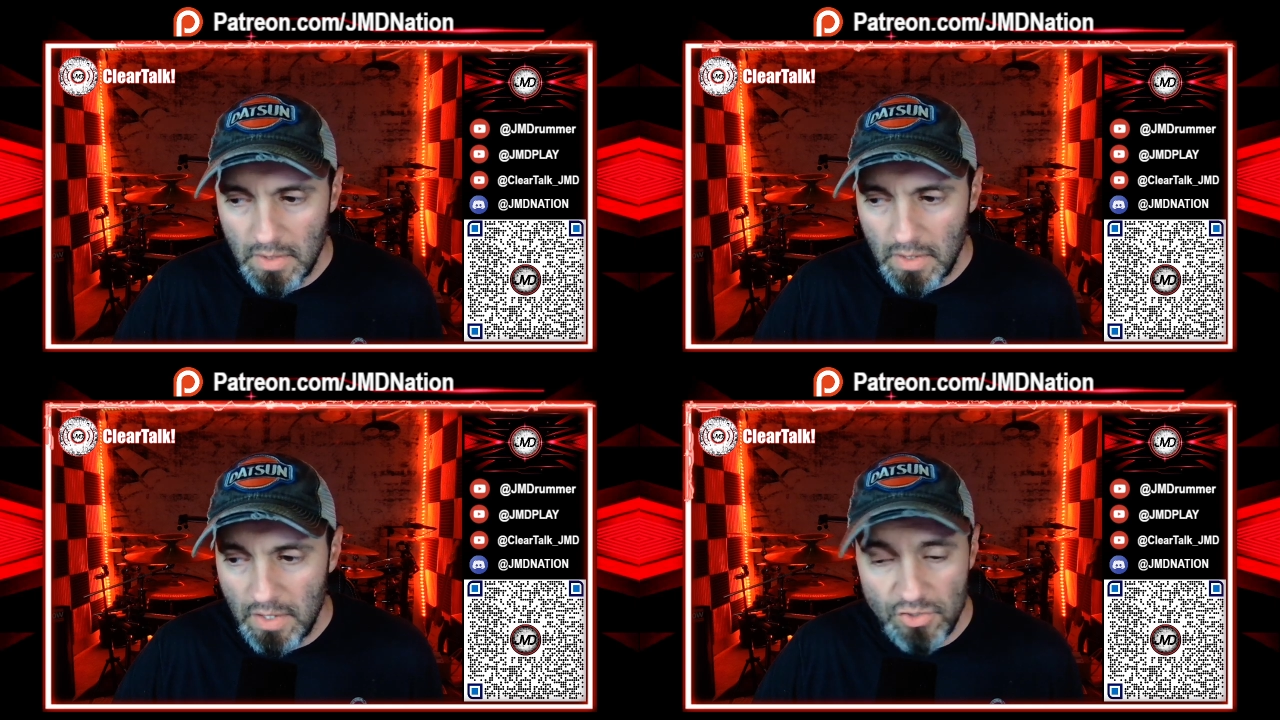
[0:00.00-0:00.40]

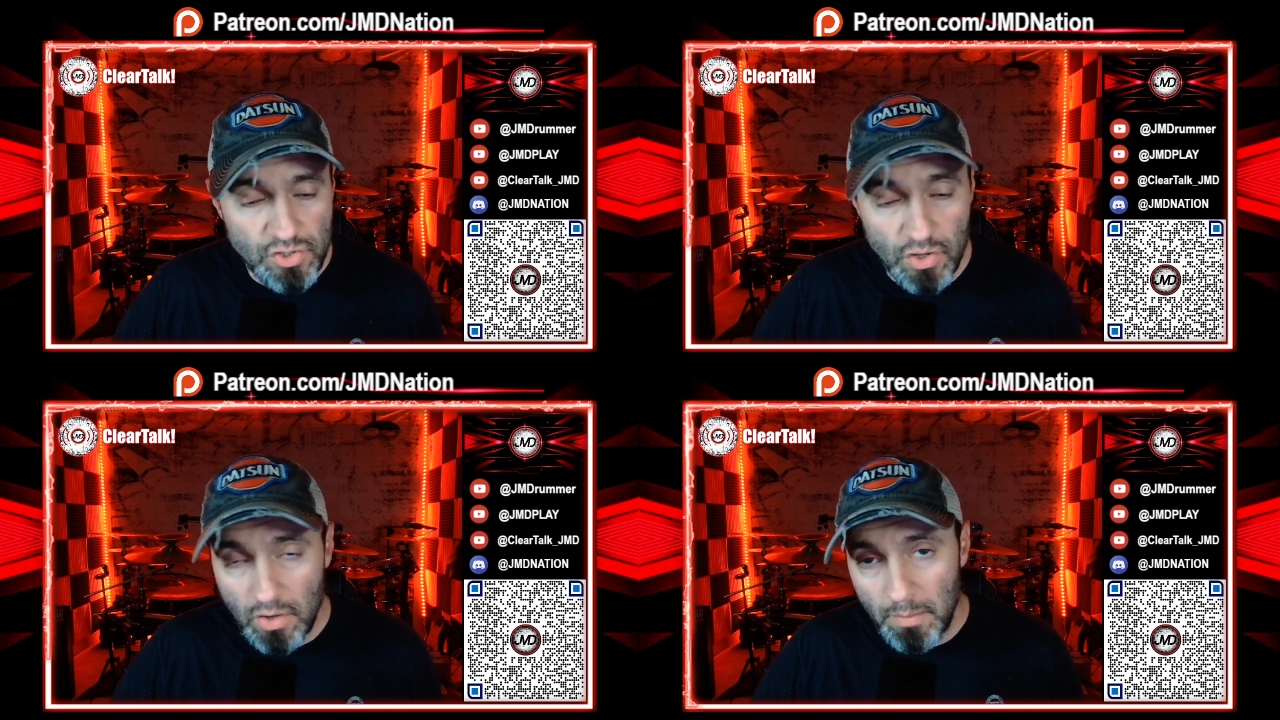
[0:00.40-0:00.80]
and just
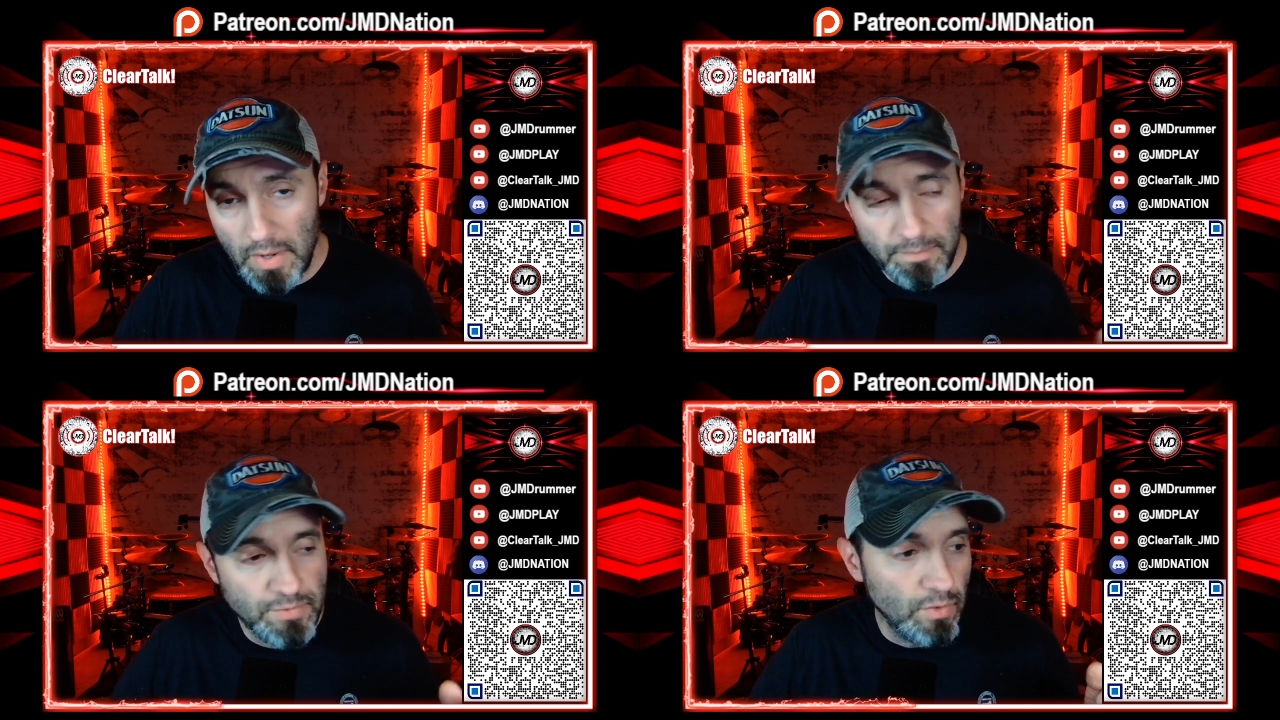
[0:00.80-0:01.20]
talk about
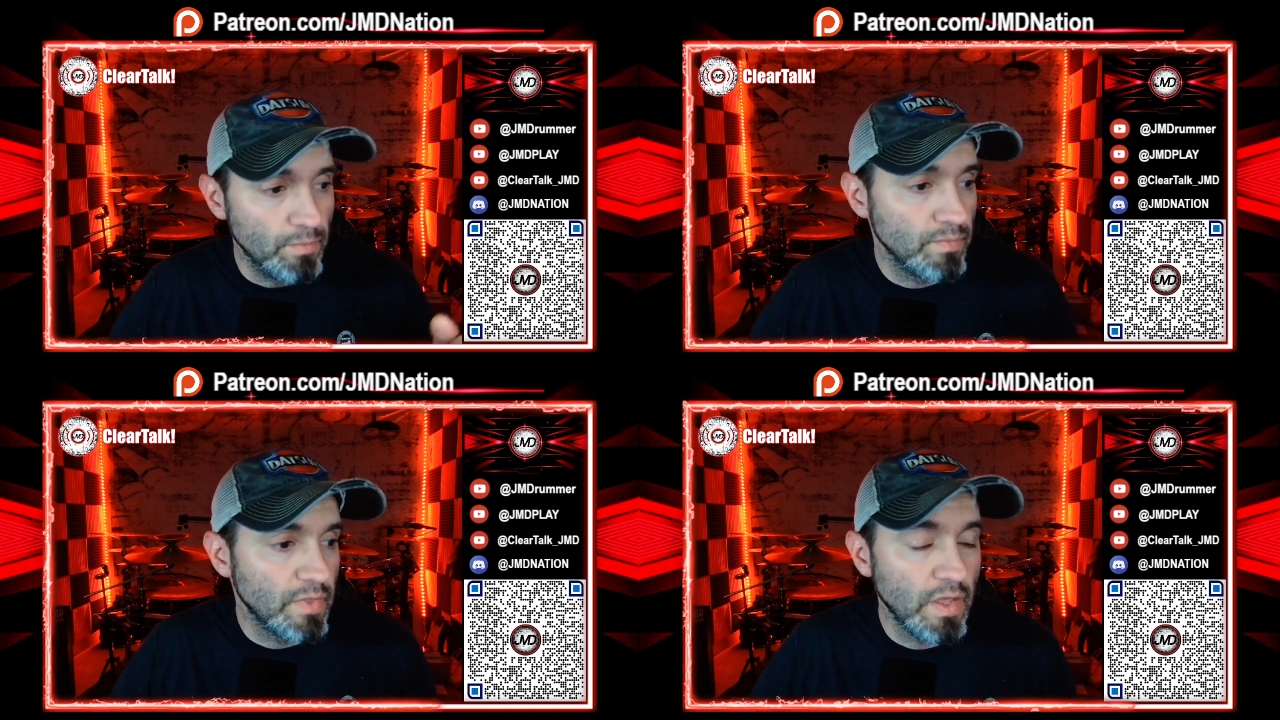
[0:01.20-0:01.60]
it. So
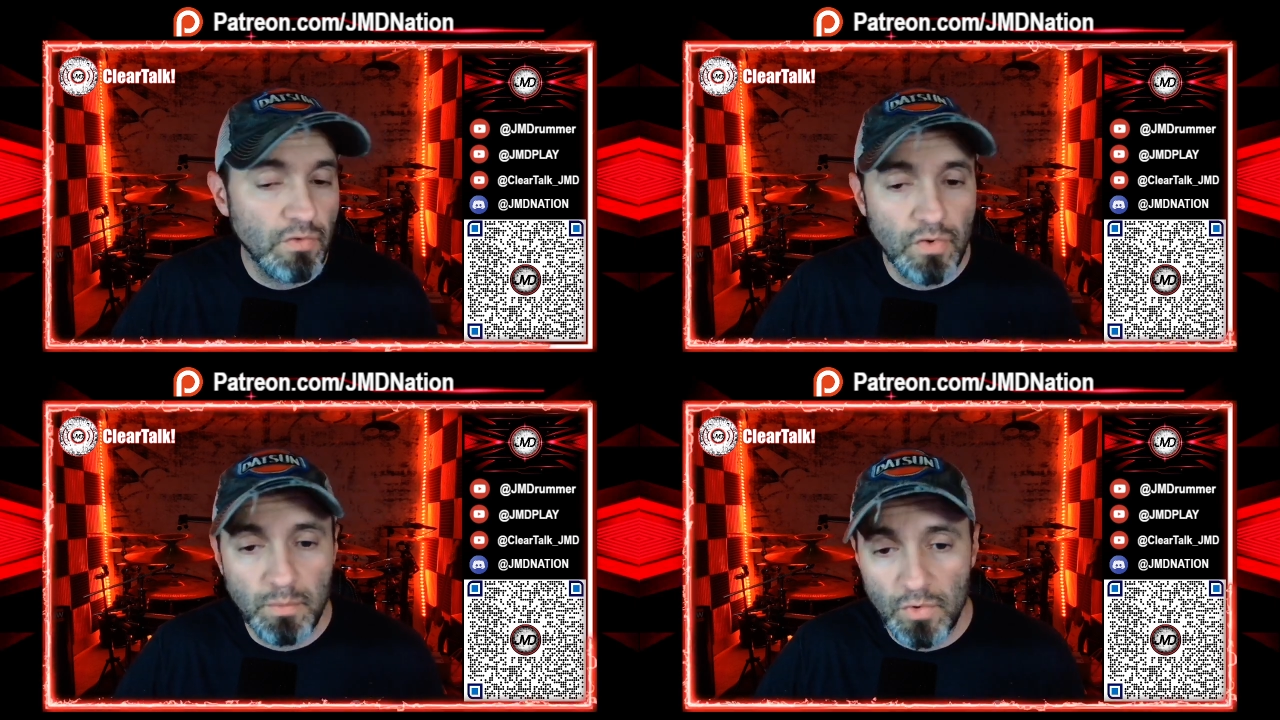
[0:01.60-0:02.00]
thank you
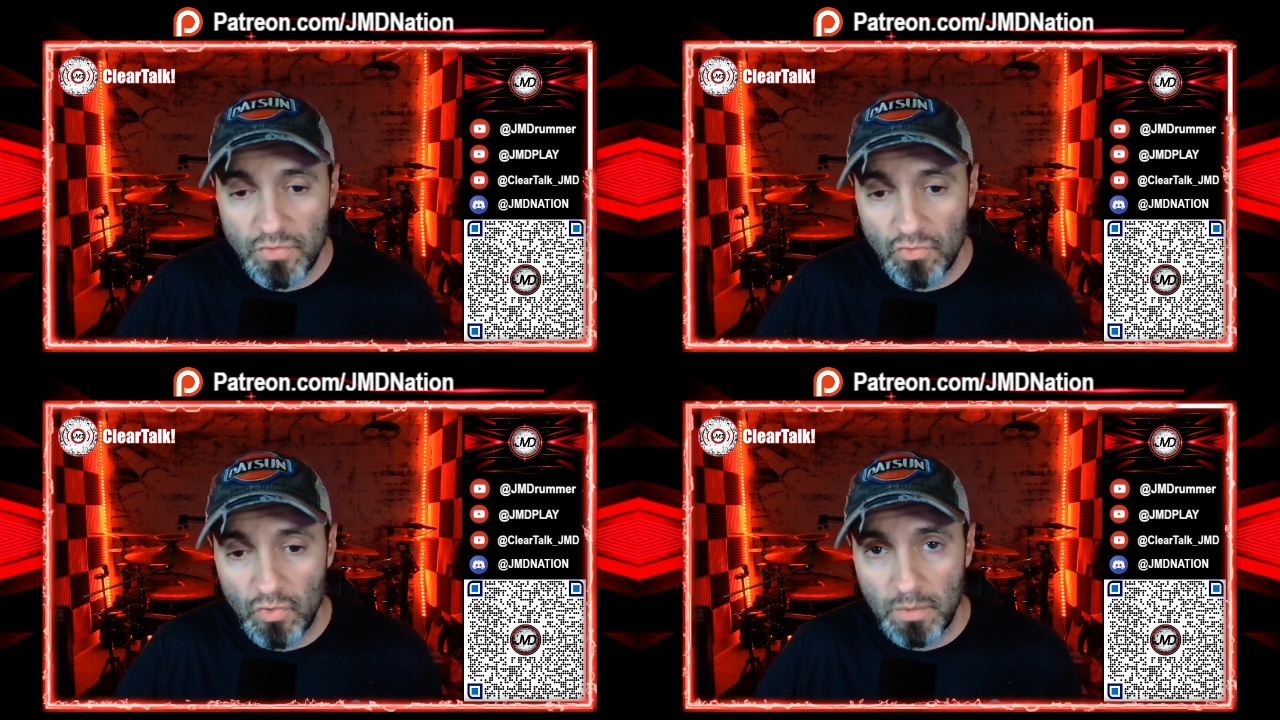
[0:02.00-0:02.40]
very much for
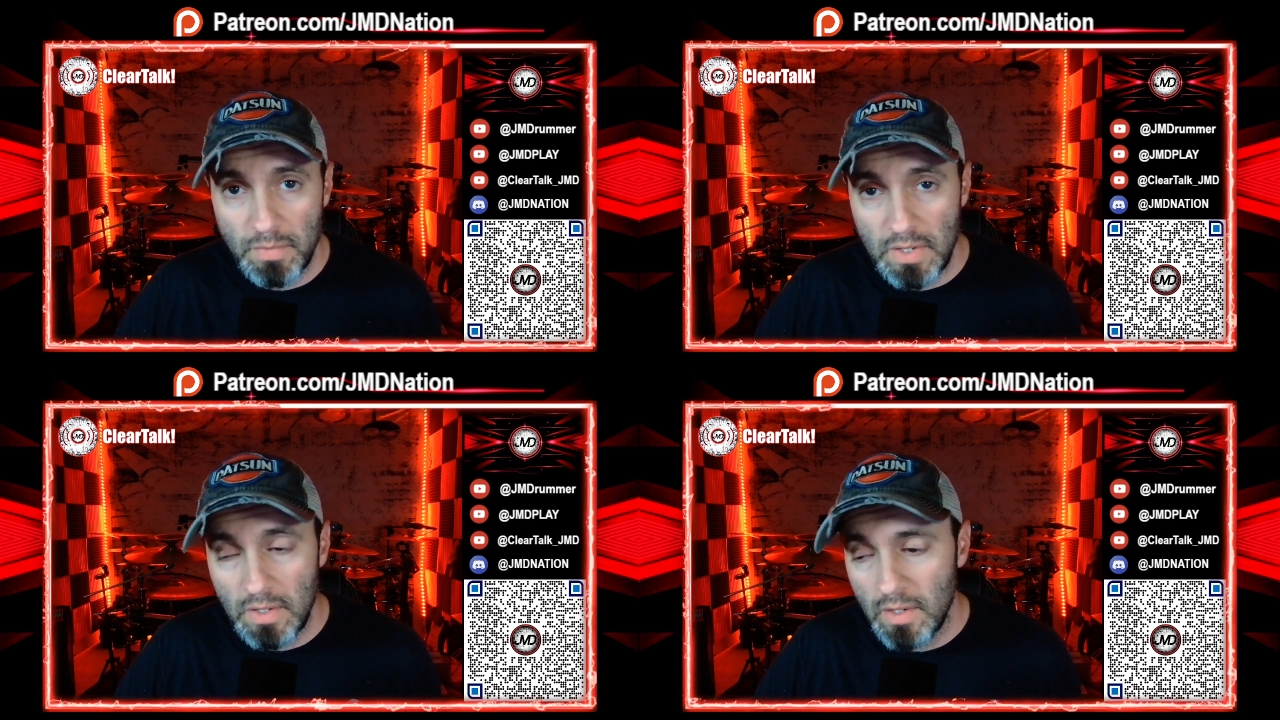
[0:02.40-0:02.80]
joining
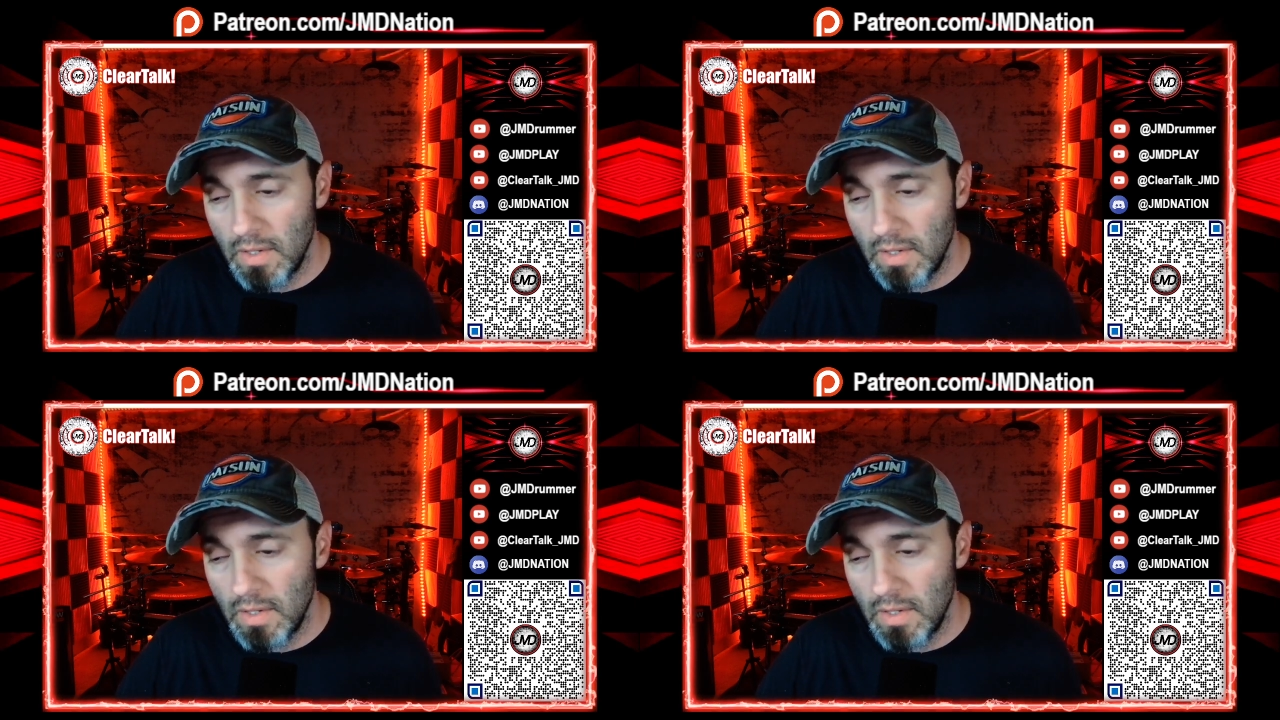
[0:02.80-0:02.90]
me,